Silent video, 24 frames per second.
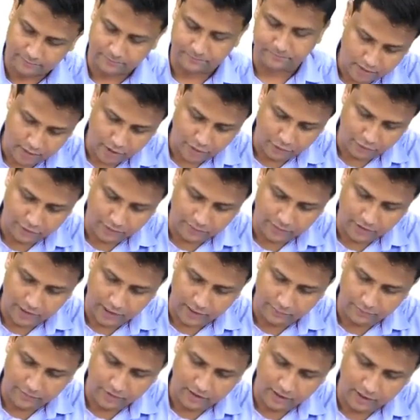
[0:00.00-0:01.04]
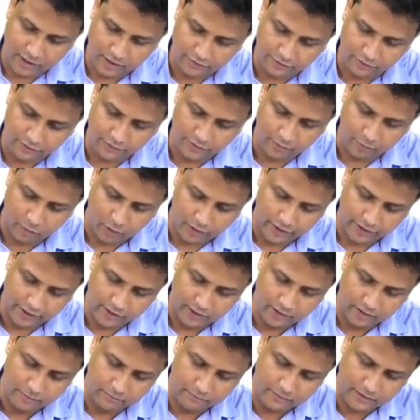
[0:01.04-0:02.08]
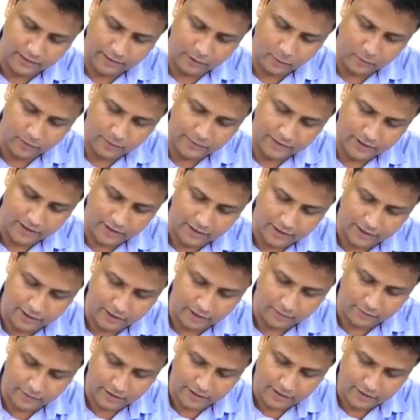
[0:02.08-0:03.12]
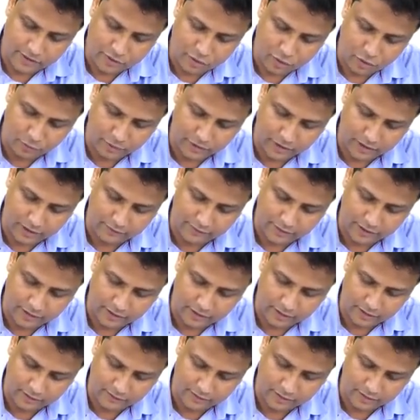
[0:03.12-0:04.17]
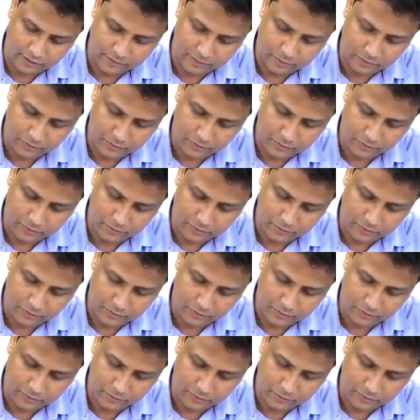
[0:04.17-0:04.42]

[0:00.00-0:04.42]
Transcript: Now from the upper half of the body, blood will be collected by superior vena cava,